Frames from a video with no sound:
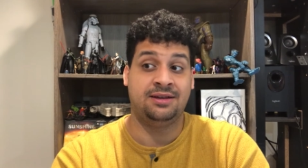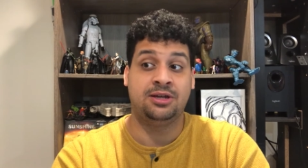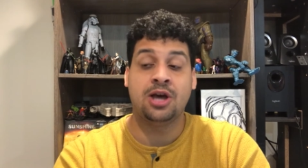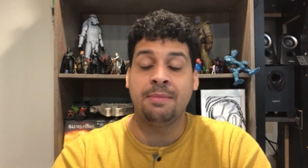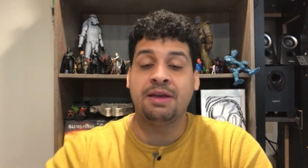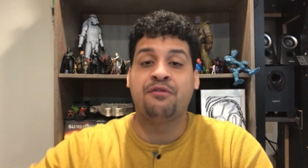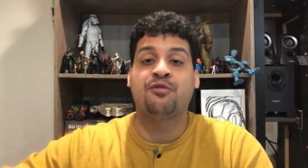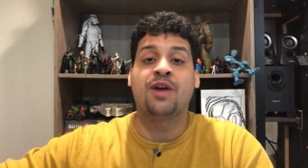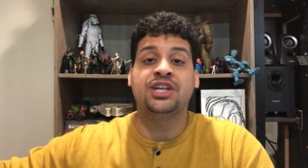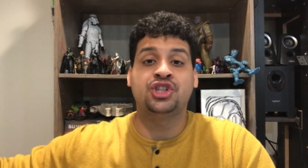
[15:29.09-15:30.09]
Coming
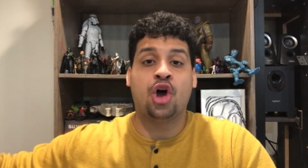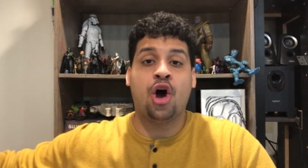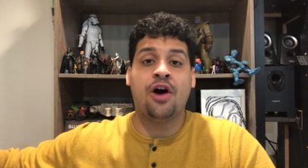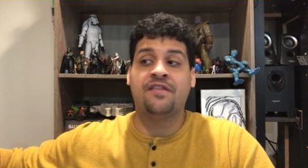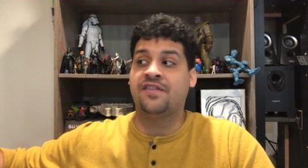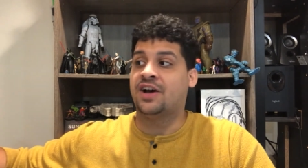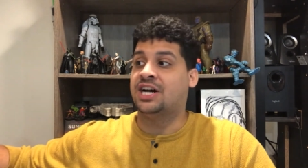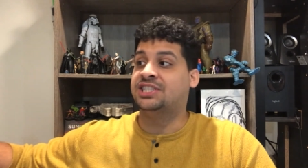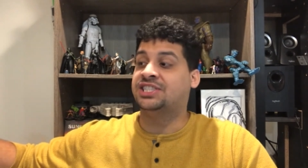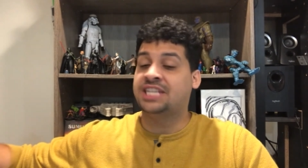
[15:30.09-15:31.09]
fresh off
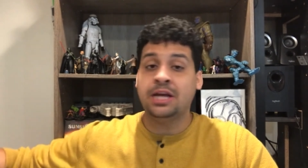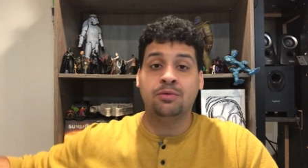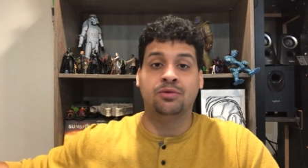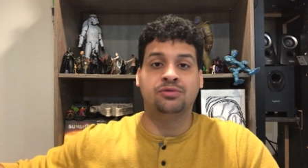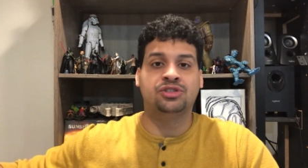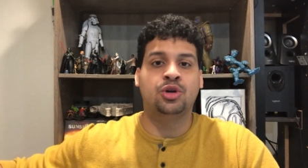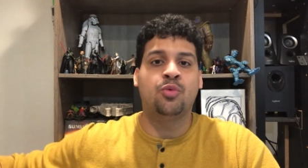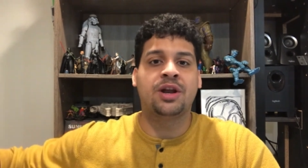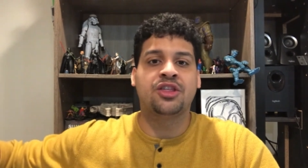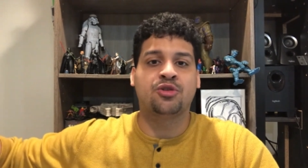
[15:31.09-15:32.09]
a sequel to
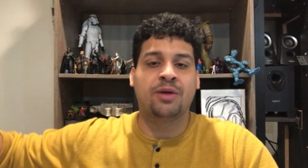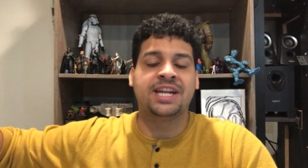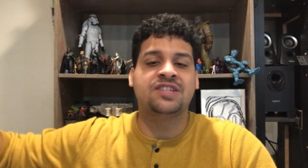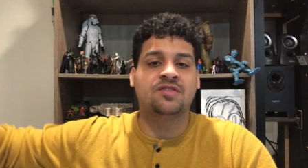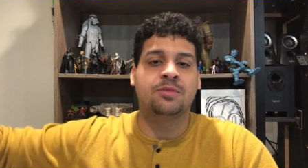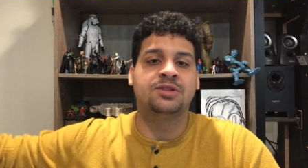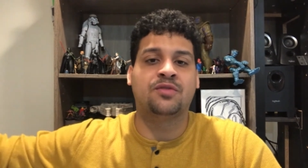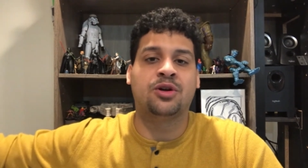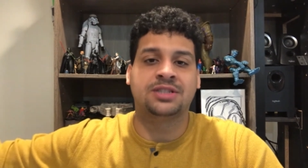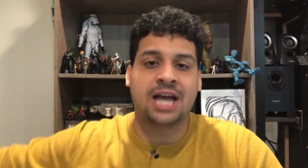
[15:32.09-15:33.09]
one of the greatest films of
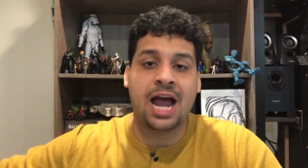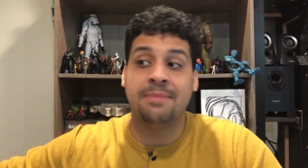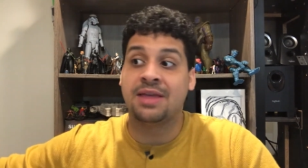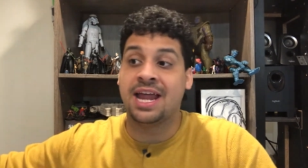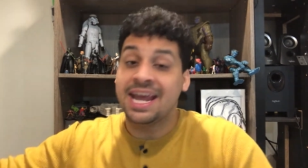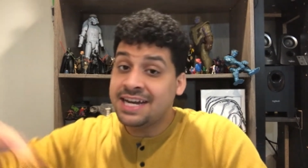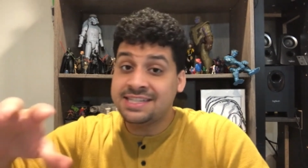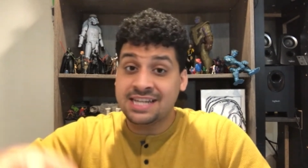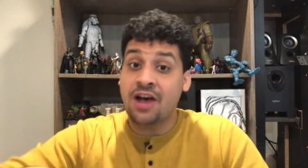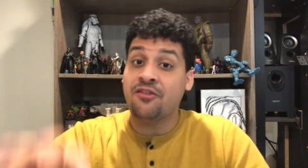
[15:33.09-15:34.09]
all time that in
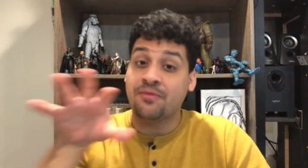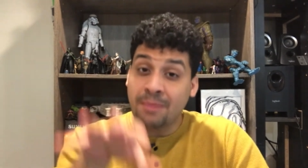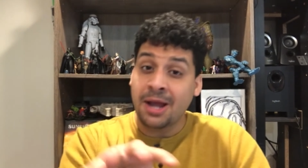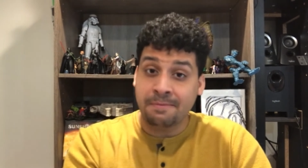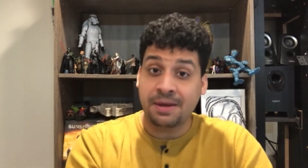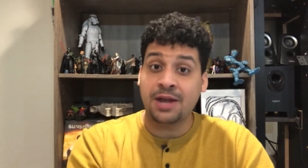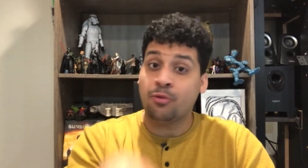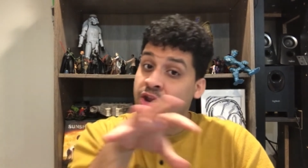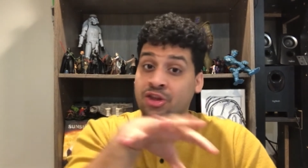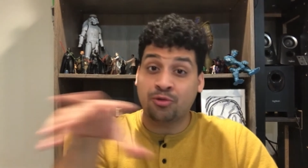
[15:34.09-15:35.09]
itself might be
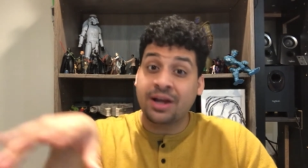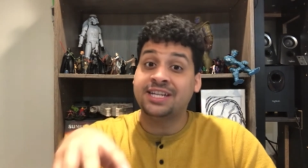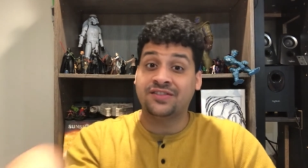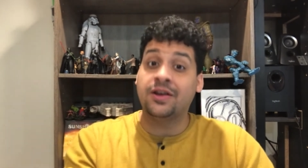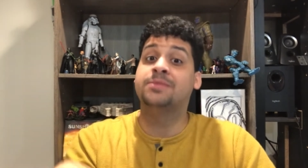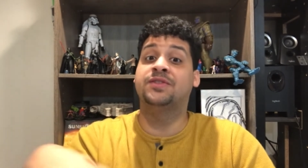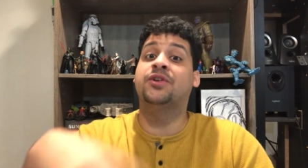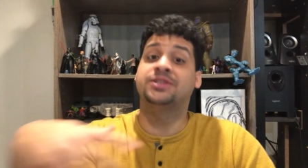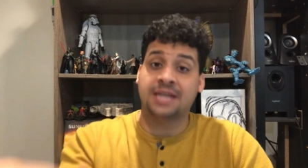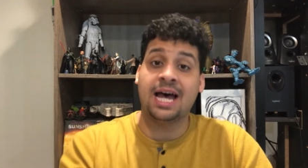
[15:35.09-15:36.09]
one of the greatest films of
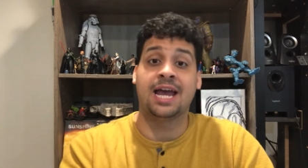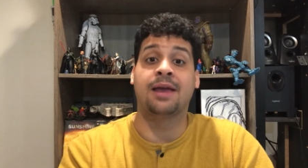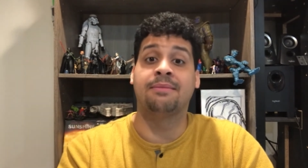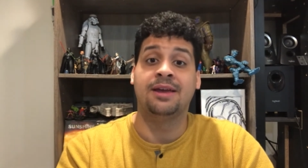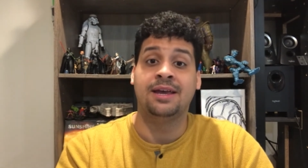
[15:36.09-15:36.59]
all time.